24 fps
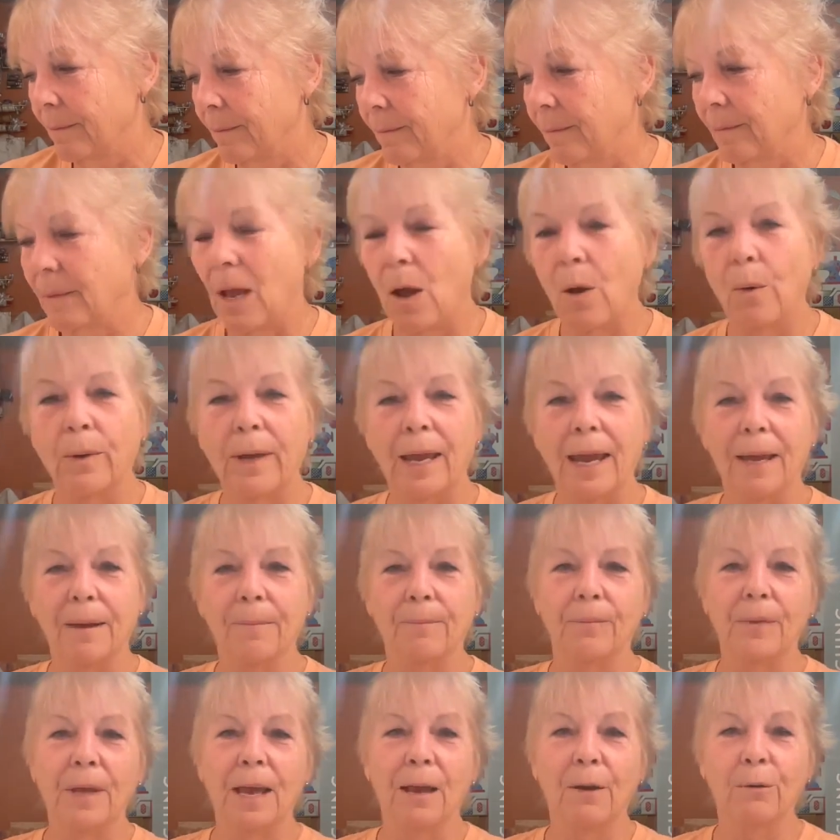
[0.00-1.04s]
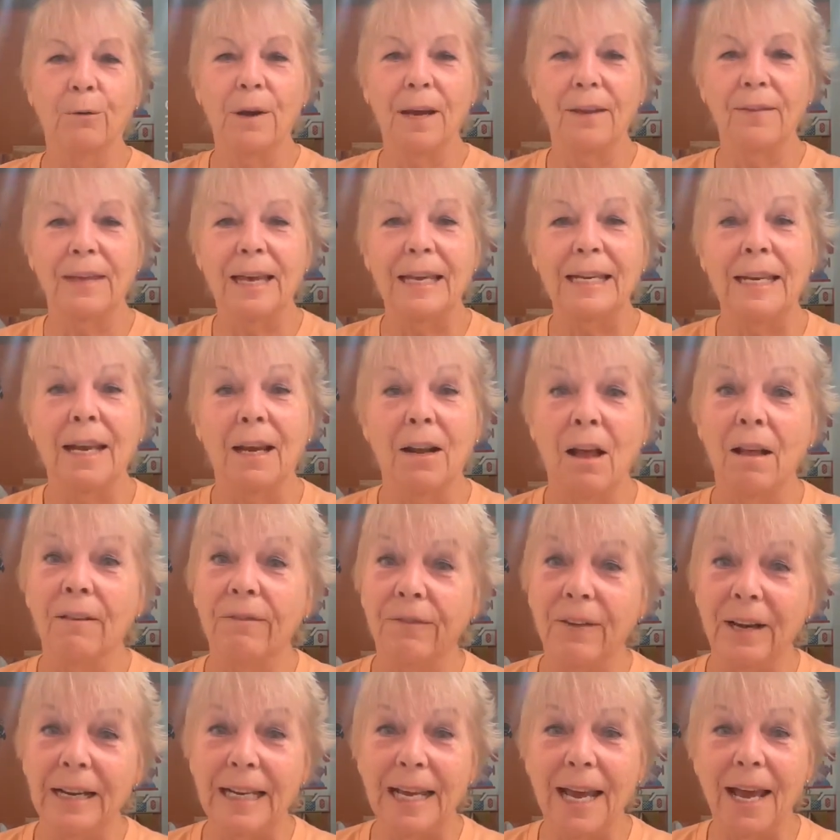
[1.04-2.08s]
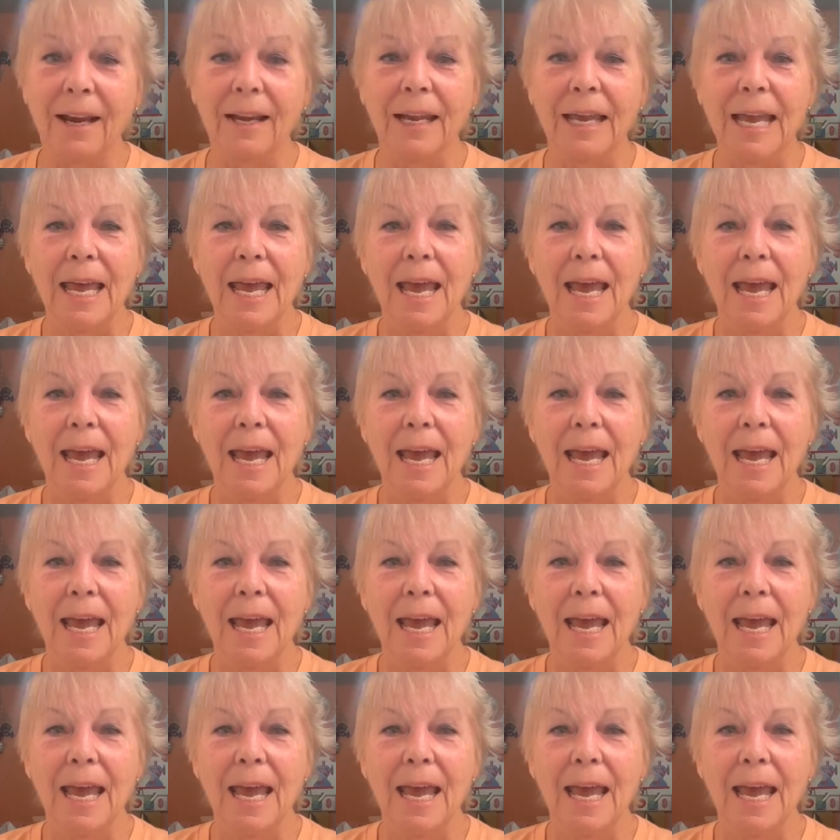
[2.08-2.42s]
Okay, I'll write that down. I'll find out.